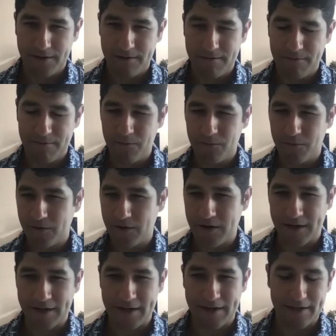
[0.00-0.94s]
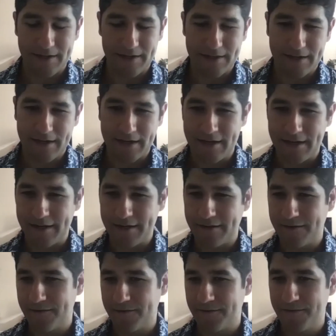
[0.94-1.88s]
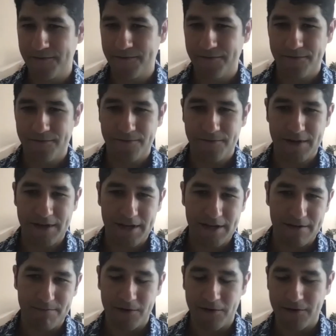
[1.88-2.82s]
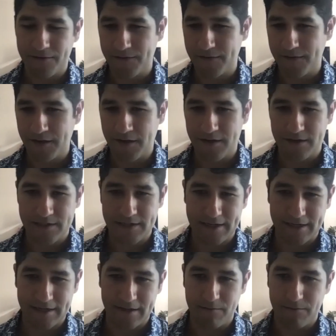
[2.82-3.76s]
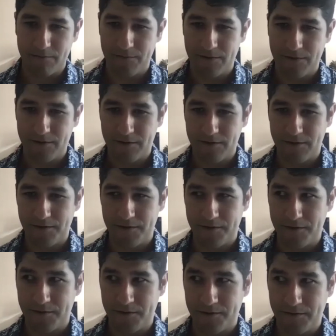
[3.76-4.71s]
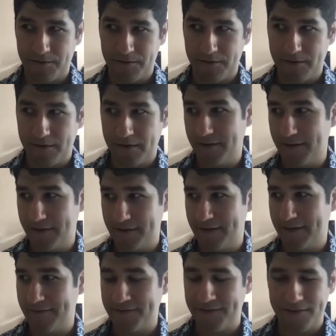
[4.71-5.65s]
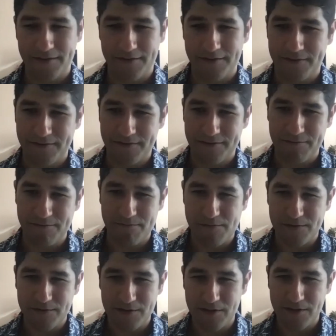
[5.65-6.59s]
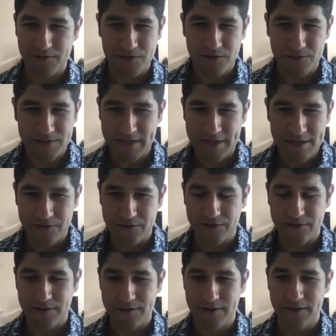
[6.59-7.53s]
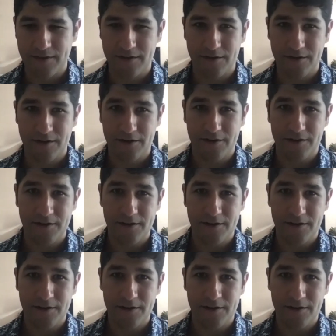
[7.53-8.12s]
we're not getting that kind of in-person contact that we uh, that I've said is, you know, so essential to the theater.